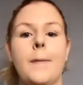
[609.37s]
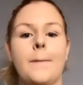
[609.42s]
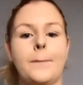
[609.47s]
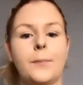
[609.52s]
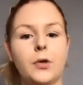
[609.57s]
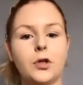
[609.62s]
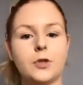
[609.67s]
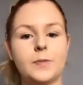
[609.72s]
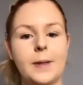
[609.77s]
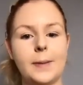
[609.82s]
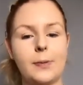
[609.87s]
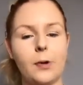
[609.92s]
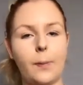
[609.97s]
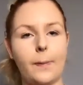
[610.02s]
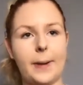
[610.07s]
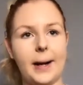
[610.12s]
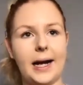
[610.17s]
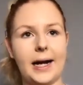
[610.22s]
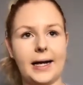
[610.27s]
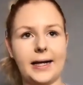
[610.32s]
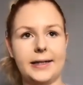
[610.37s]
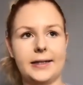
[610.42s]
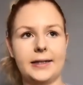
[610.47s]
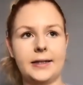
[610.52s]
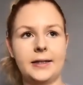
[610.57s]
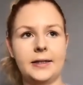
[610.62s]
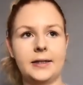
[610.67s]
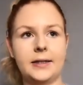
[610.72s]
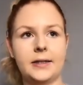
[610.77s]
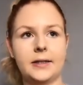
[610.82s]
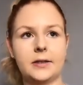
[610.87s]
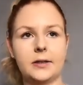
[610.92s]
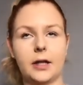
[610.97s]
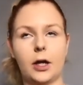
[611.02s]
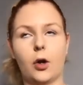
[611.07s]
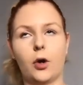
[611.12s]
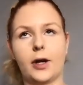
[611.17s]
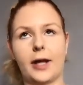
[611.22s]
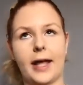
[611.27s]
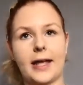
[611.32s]
Most people buy
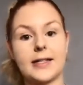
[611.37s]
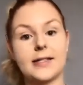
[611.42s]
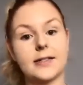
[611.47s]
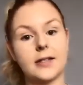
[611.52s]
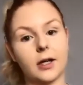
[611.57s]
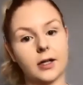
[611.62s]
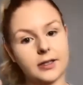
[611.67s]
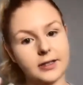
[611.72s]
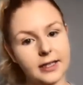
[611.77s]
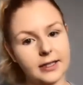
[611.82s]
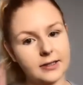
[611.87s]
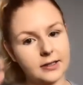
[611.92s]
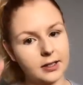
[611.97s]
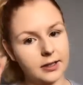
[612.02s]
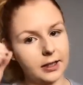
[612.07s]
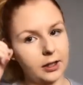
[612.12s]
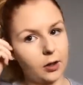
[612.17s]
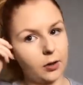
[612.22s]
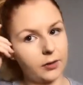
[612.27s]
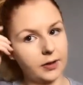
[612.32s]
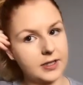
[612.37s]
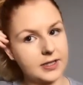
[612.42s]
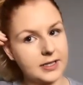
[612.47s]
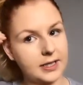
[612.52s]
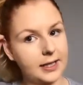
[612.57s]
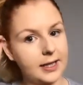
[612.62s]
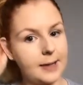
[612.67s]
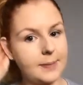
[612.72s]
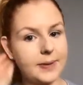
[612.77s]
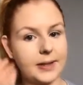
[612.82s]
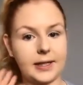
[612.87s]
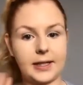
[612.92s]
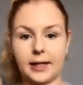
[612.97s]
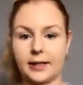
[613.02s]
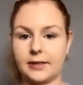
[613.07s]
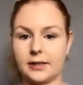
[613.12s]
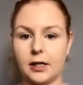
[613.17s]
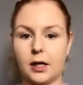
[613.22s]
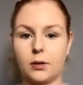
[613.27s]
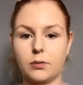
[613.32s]
like or get sucked into like all the celebrity
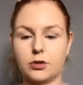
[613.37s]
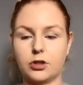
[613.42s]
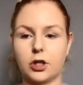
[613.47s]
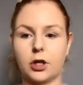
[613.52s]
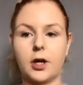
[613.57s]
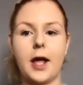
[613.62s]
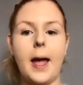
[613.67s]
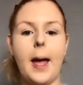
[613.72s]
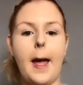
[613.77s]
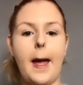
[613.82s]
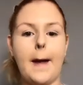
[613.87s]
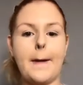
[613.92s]
kind of culture